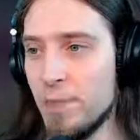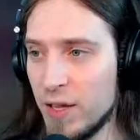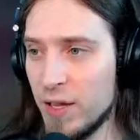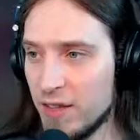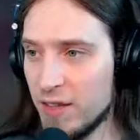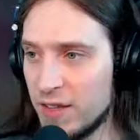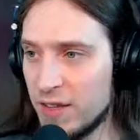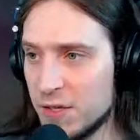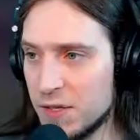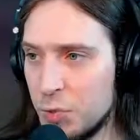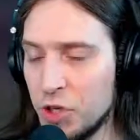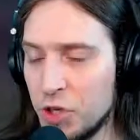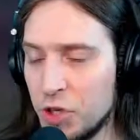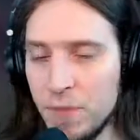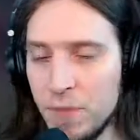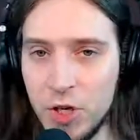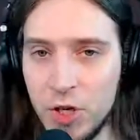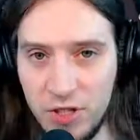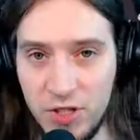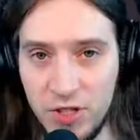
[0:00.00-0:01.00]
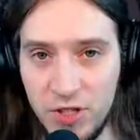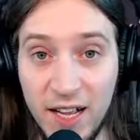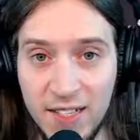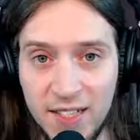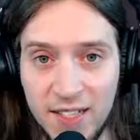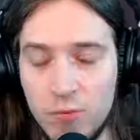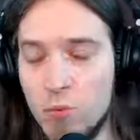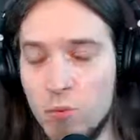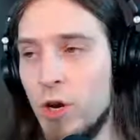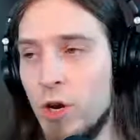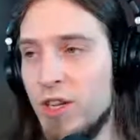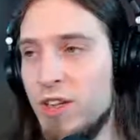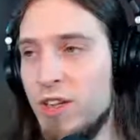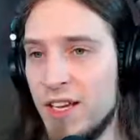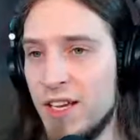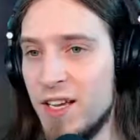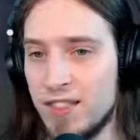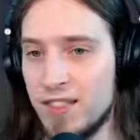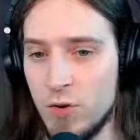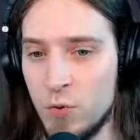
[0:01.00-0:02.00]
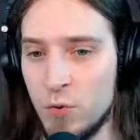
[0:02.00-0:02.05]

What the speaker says: but this pretty much does what a de-esser